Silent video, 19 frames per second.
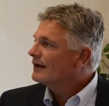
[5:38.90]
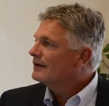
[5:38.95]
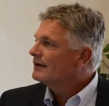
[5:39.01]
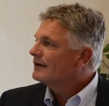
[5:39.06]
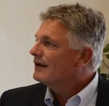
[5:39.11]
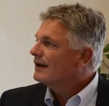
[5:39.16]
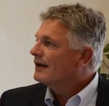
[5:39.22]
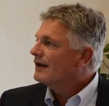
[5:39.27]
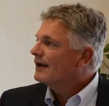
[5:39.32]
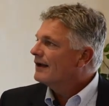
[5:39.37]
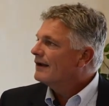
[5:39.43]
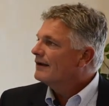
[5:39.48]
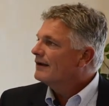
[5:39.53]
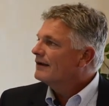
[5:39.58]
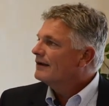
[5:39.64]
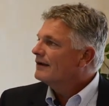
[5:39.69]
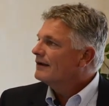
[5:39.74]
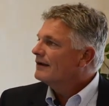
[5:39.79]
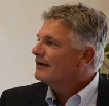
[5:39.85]

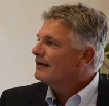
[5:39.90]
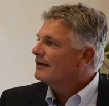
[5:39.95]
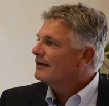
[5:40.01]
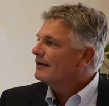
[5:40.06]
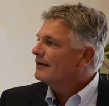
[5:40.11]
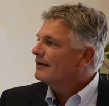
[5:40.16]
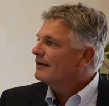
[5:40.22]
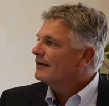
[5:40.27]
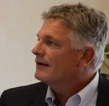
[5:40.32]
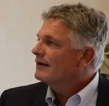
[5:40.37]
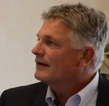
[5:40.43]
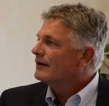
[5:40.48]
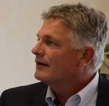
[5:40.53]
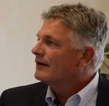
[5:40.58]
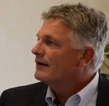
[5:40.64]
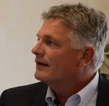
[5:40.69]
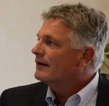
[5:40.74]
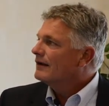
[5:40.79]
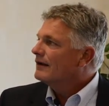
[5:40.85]

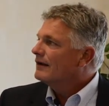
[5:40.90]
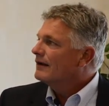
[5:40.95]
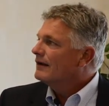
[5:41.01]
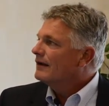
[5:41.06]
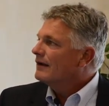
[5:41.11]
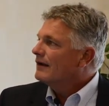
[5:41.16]
Nothing is said.